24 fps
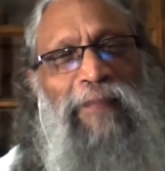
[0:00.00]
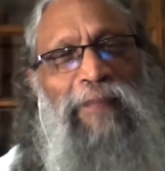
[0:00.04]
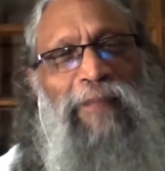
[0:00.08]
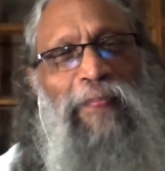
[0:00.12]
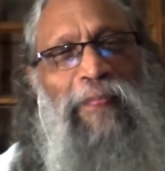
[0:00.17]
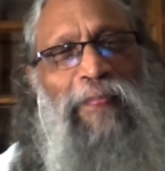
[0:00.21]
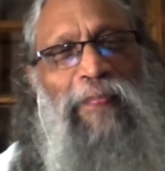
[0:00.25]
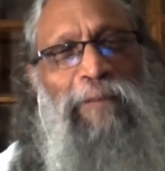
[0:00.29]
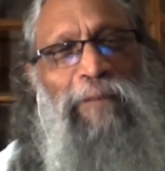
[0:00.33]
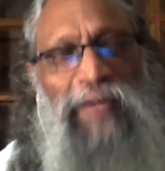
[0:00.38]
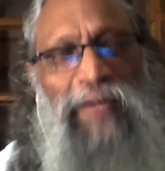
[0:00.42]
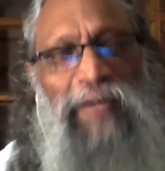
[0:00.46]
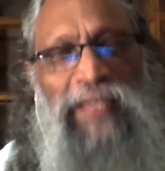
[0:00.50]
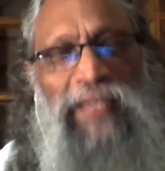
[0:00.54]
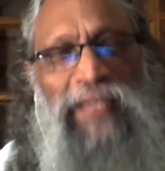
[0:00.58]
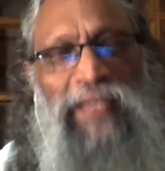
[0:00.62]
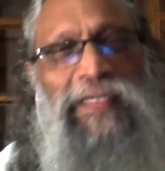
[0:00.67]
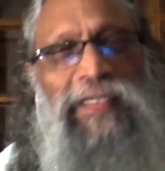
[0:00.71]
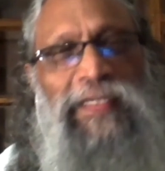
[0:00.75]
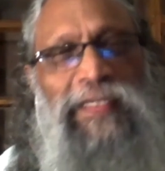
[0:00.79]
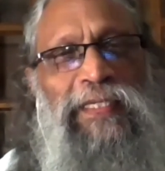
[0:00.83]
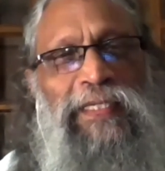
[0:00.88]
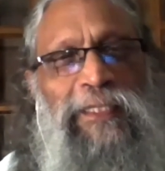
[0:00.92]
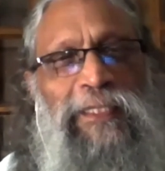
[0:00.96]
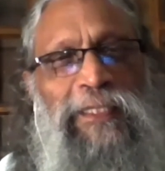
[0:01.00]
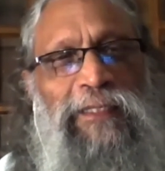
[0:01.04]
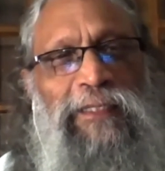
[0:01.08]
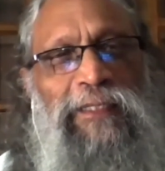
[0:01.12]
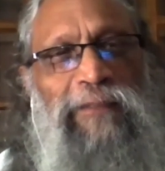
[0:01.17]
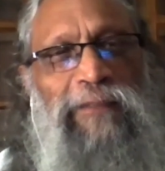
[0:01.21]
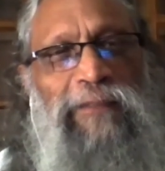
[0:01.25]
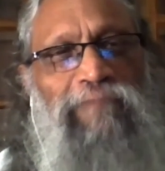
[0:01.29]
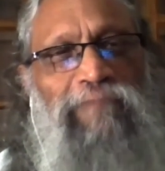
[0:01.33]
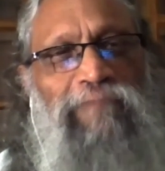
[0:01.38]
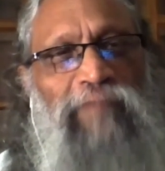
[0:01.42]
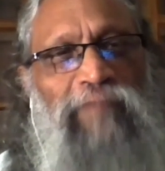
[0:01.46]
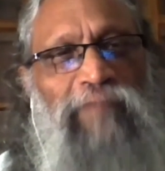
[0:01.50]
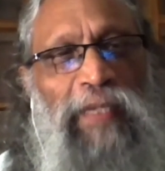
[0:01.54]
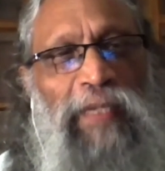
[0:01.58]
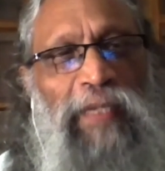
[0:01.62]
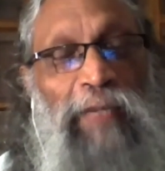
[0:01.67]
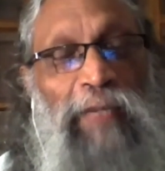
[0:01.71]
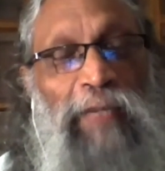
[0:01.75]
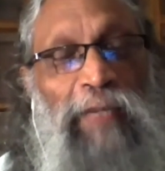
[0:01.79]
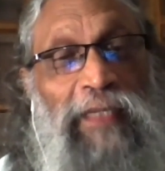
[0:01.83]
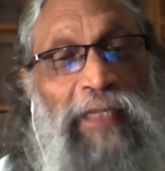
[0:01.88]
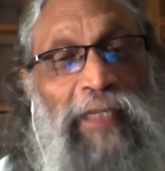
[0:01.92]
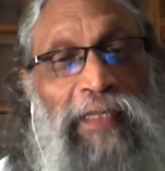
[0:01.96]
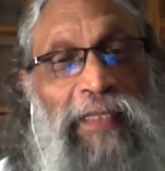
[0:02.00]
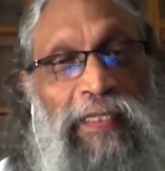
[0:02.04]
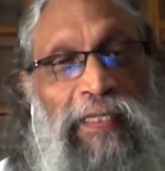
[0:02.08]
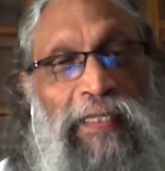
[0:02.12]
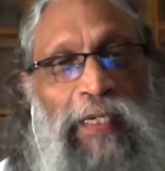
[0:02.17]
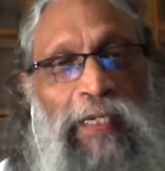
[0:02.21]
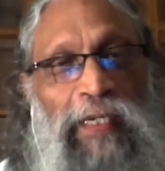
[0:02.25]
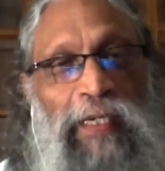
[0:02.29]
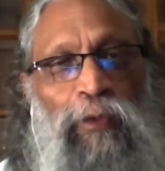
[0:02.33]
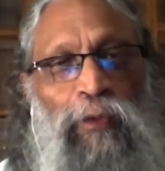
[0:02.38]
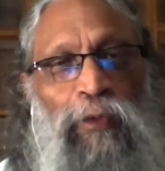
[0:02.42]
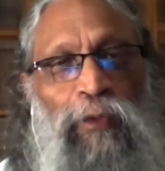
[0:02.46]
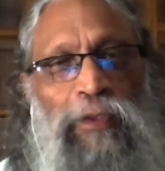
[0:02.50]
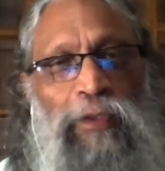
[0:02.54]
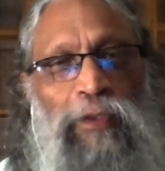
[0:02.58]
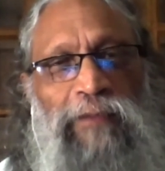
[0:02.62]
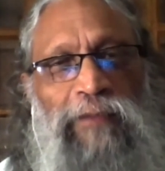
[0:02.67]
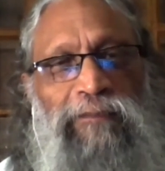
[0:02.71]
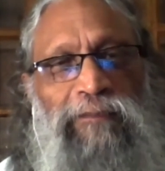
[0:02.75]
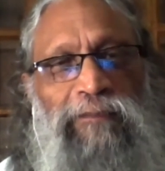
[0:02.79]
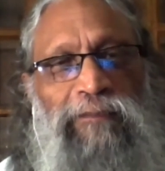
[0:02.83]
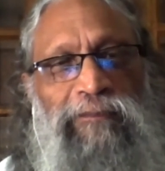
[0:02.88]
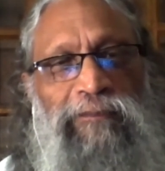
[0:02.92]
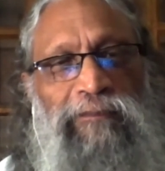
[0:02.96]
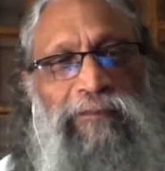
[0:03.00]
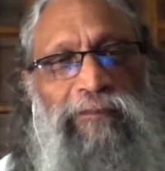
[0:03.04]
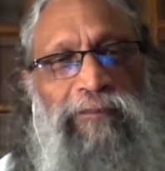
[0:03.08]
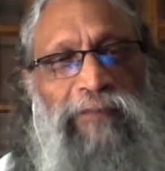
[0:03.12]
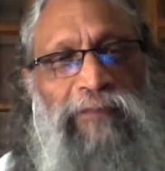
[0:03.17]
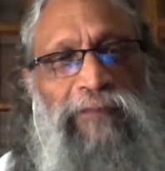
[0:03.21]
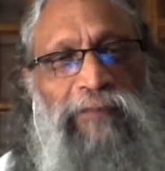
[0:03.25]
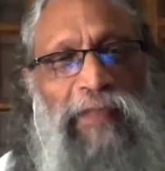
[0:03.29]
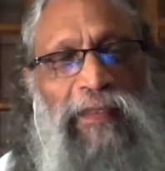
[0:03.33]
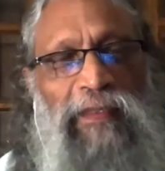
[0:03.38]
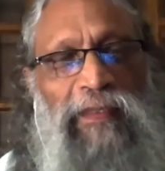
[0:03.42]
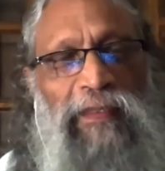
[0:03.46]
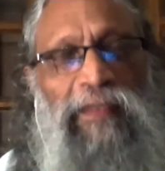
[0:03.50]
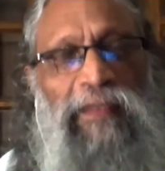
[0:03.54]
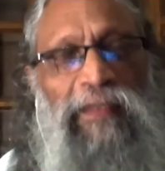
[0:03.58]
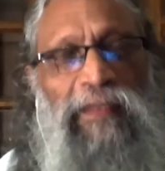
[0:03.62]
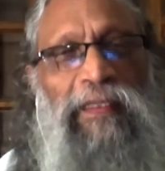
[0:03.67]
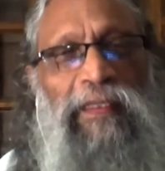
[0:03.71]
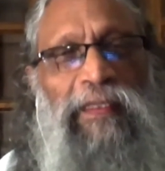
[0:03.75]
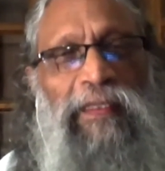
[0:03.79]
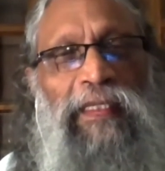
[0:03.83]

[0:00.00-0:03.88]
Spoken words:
practice among the crowd in